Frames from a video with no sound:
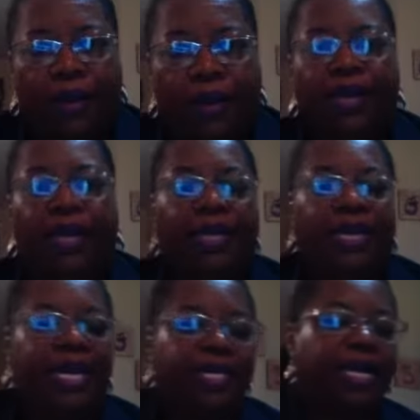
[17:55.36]

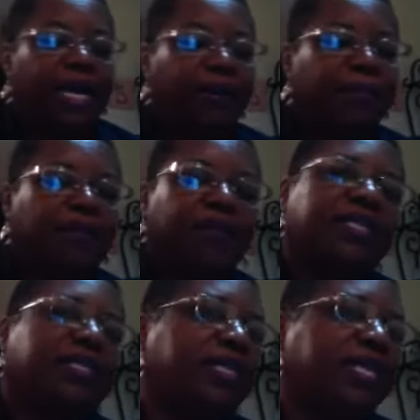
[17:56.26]
And that's how
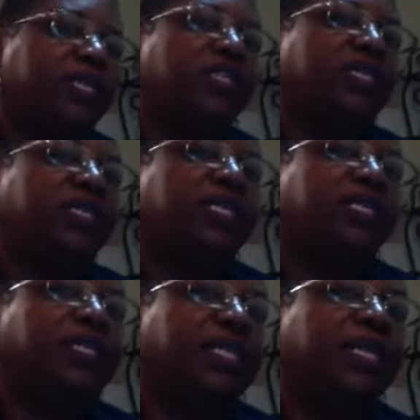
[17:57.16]
procrastination
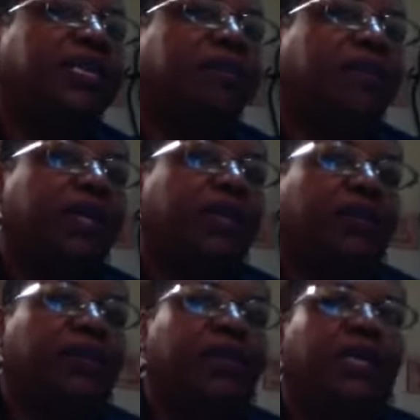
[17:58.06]
can sneak up on
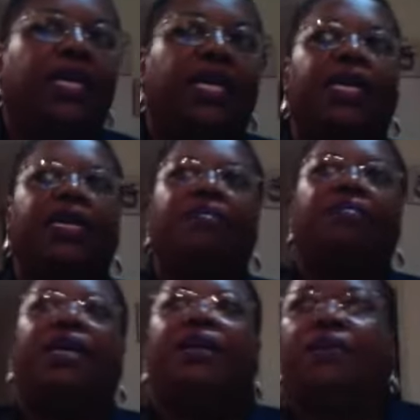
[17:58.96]
you. It
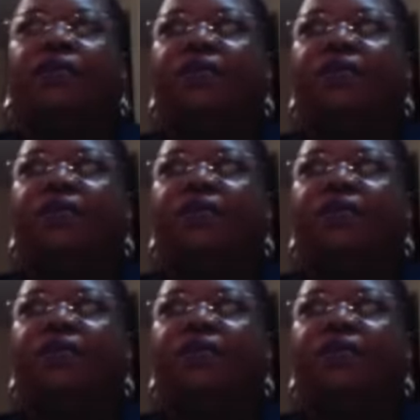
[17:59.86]
can make you